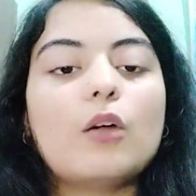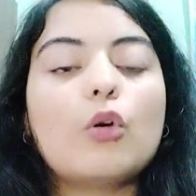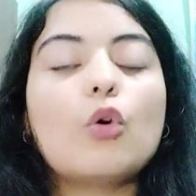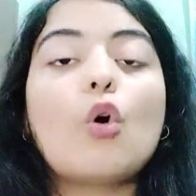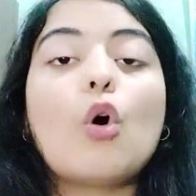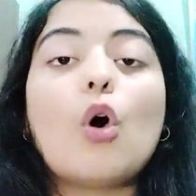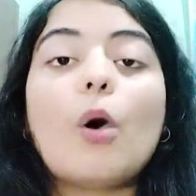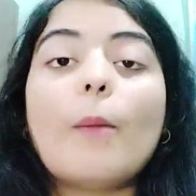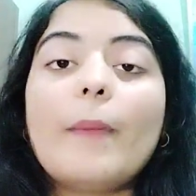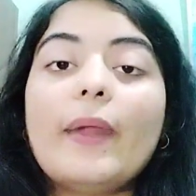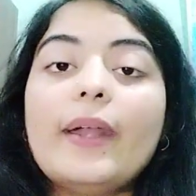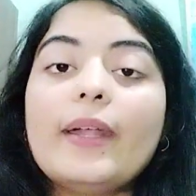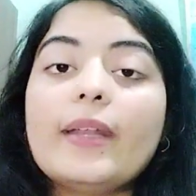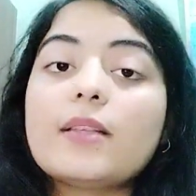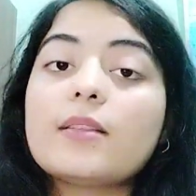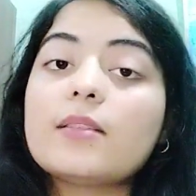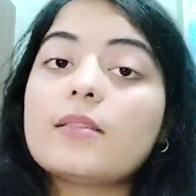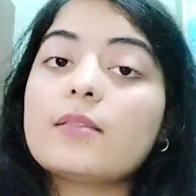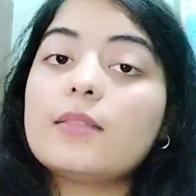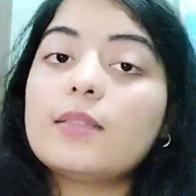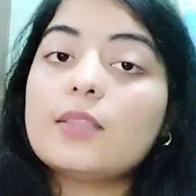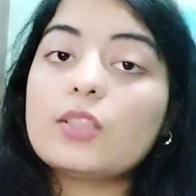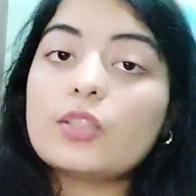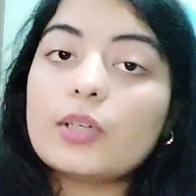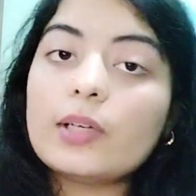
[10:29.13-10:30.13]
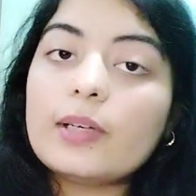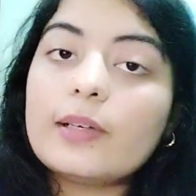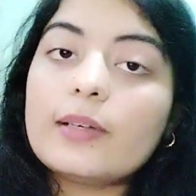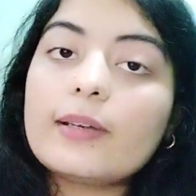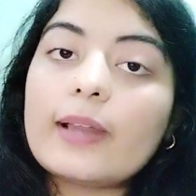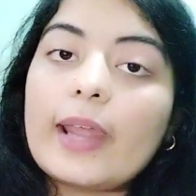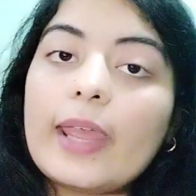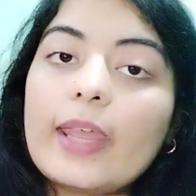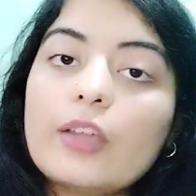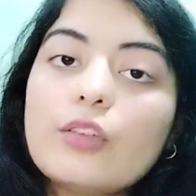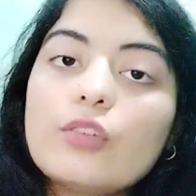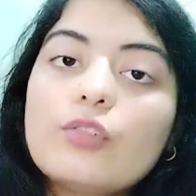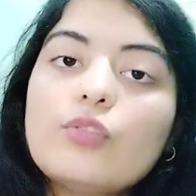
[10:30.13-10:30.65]
government is still
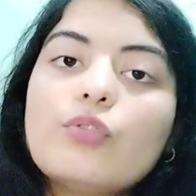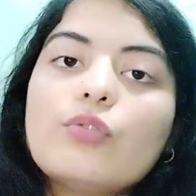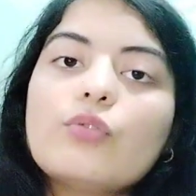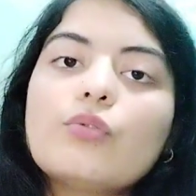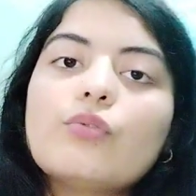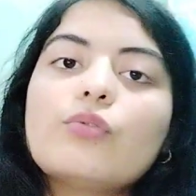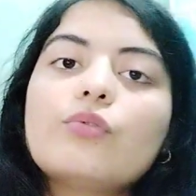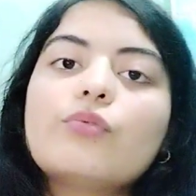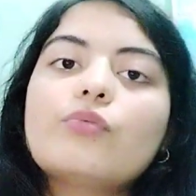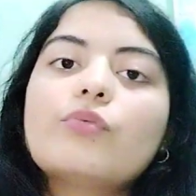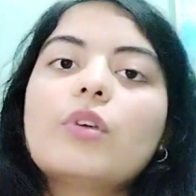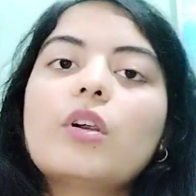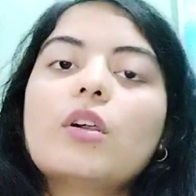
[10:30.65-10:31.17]
trying to